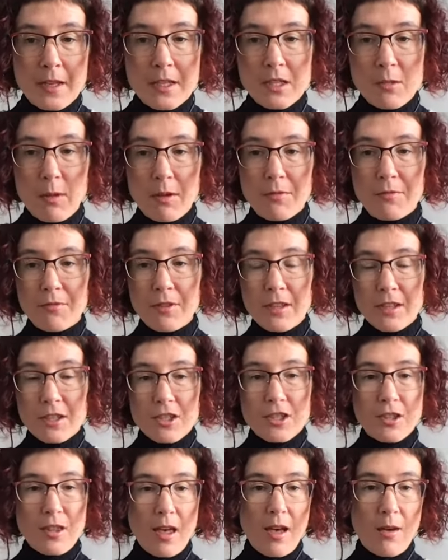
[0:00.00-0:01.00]
So I
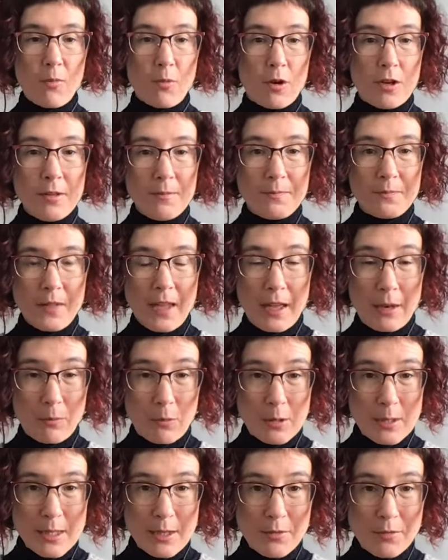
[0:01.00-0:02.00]
finished that one. And
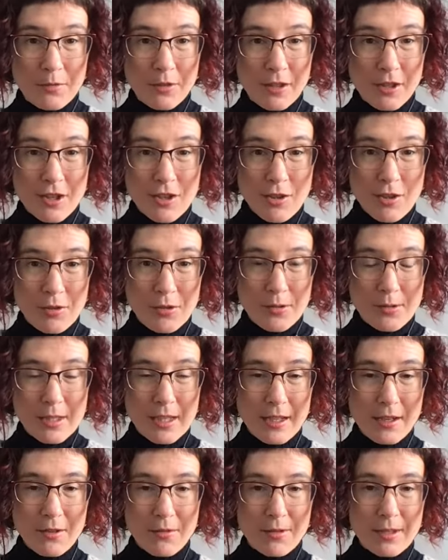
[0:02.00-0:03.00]
once I finished all those
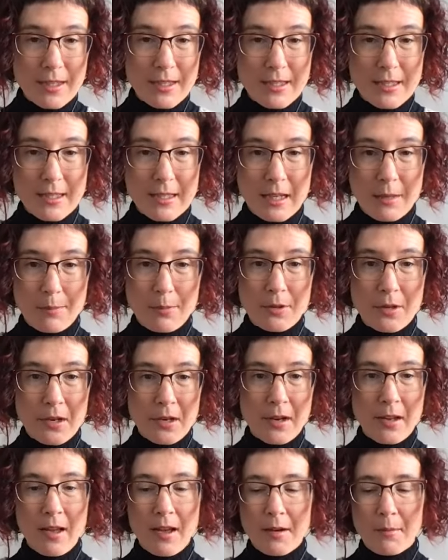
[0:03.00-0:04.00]
increases and I put
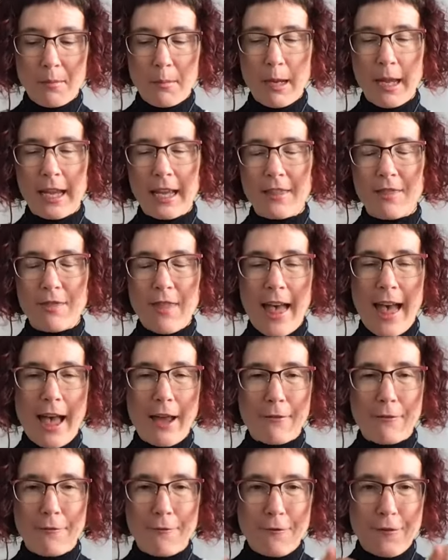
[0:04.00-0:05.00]
it on, like
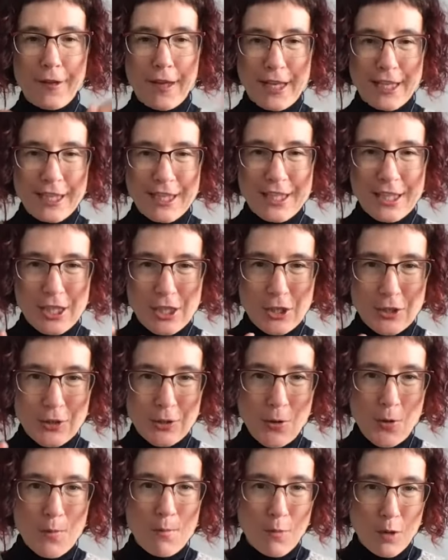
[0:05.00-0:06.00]
that fits
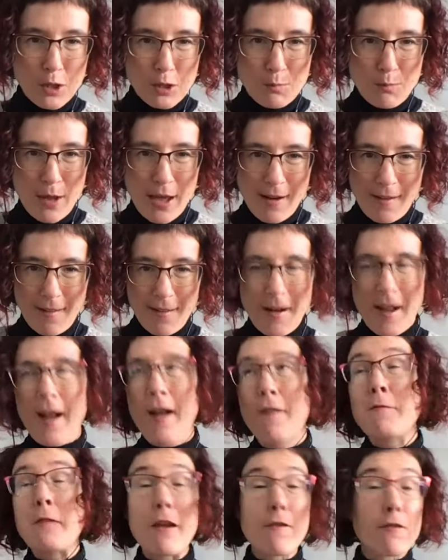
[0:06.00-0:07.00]
so much better.
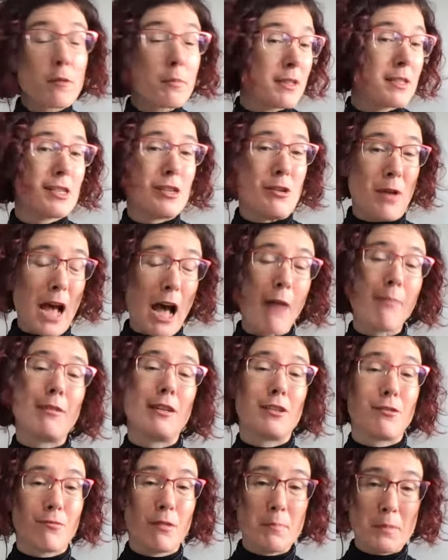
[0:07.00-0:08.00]
I've never been so
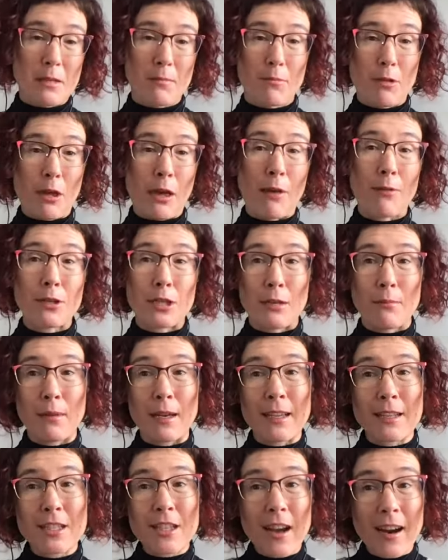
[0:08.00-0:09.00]
happy to rip something out in
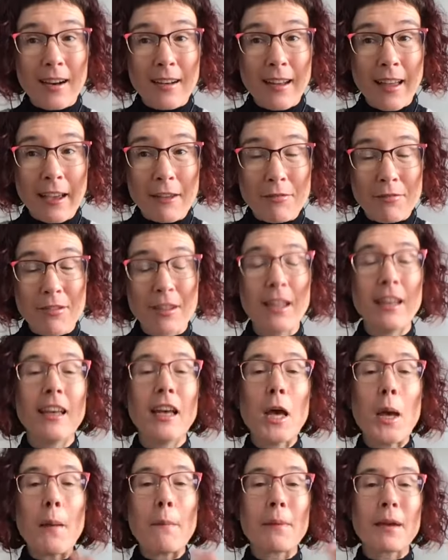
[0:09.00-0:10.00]
my entire life
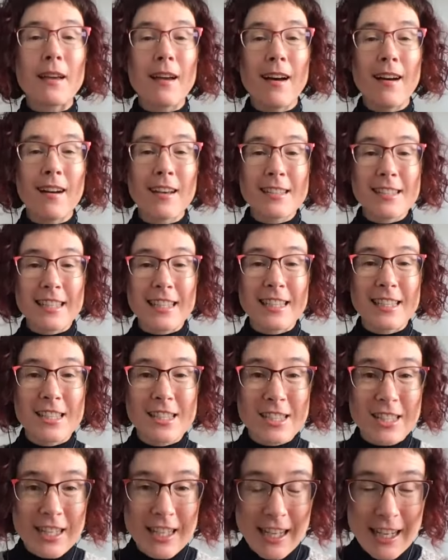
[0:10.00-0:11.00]
because it
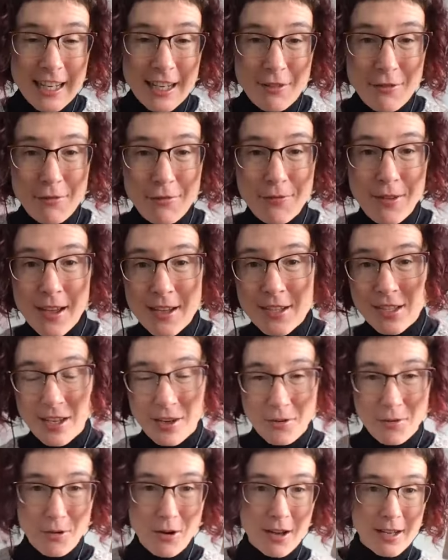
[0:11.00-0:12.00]
suddenly fit
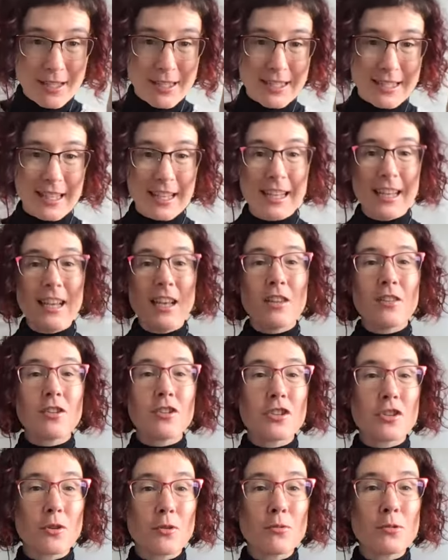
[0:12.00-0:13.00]
across
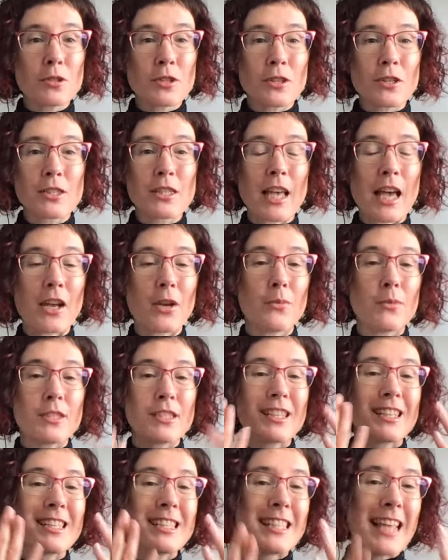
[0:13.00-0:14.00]
the shoulders and it
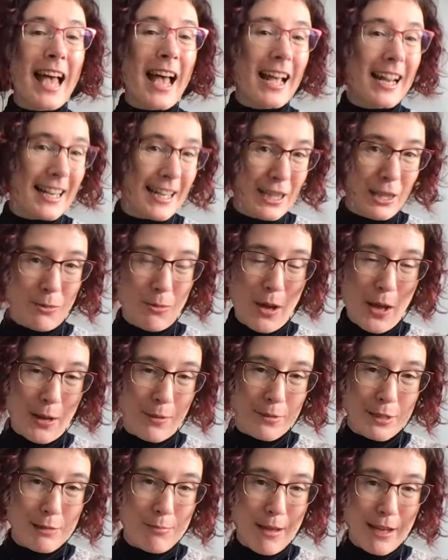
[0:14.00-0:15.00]
was exactly the way
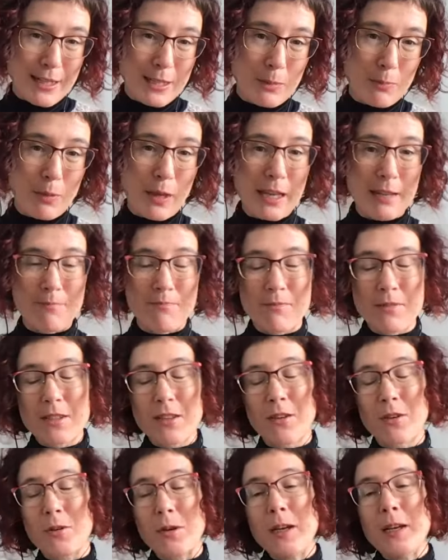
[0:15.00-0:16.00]
it was meant to be.
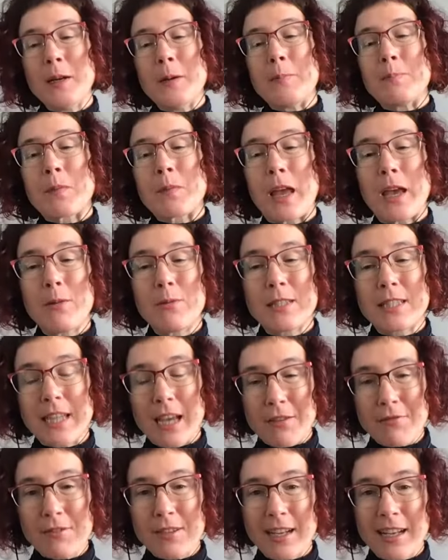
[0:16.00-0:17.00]
So it was
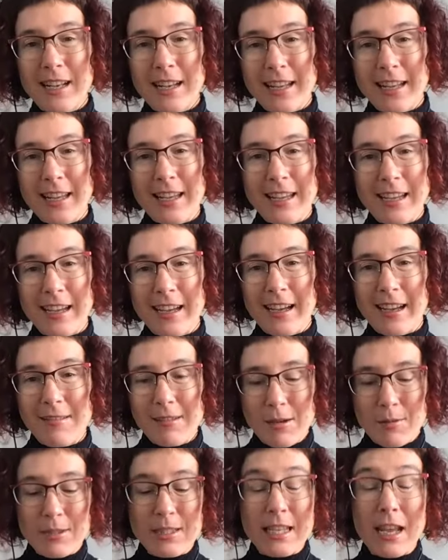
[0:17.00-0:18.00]
definitely um,
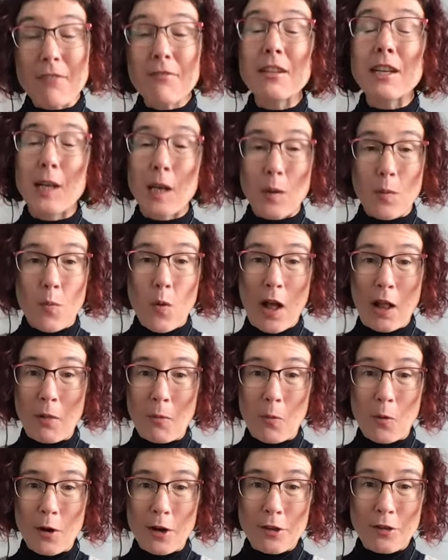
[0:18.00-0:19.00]
it was definitely
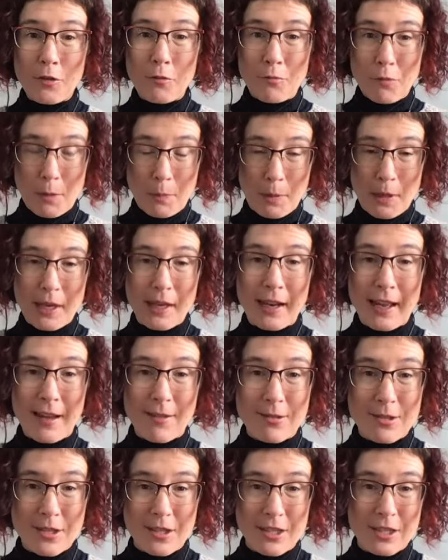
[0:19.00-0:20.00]
well worth ripping it
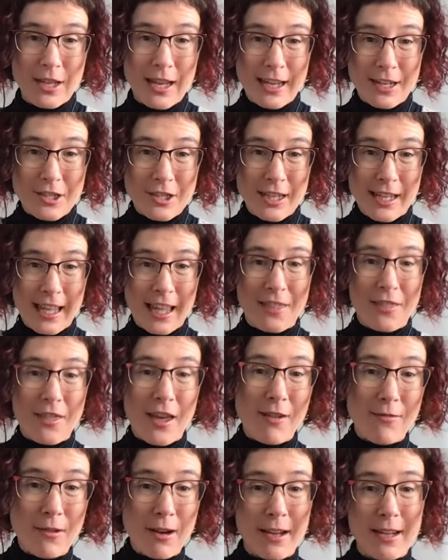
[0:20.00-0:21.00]
out to actually get
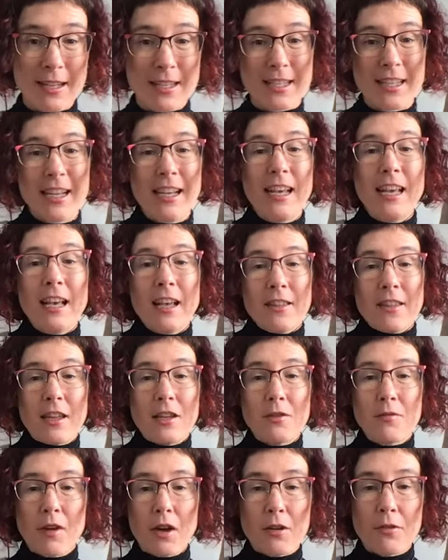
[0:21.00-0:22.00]
that right.
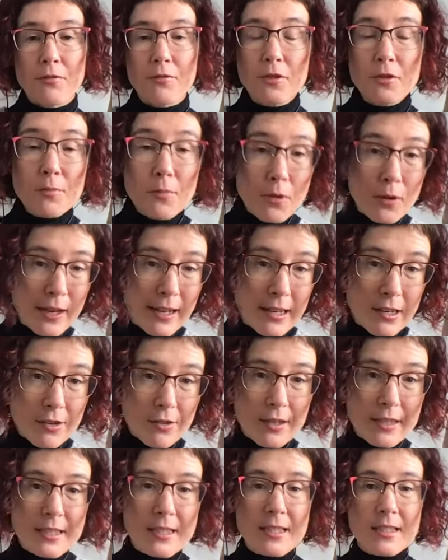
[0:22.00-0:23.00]
Then you've got a few more
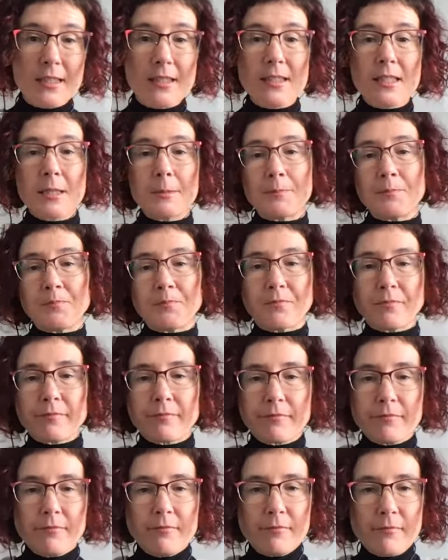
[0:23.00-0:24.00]
increases,
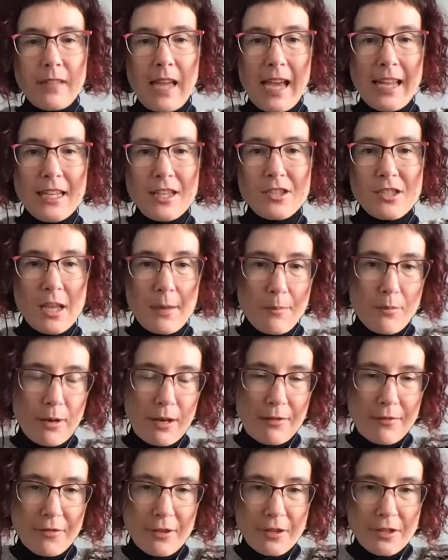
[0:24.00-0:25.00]
and you
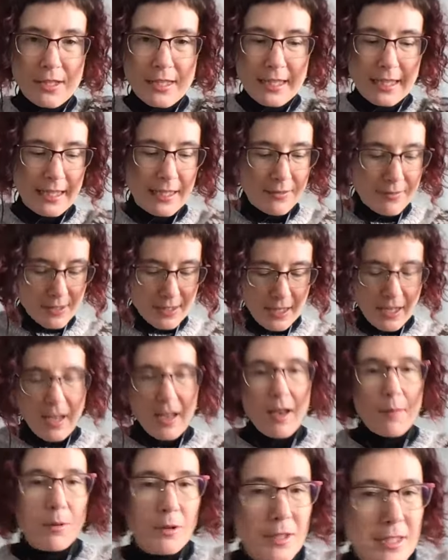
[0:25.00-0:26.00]
separate for your sleeves.
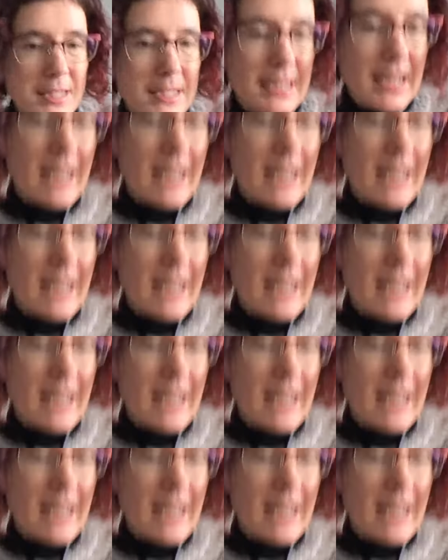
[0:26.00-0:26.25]
I'm going to mm-hmm.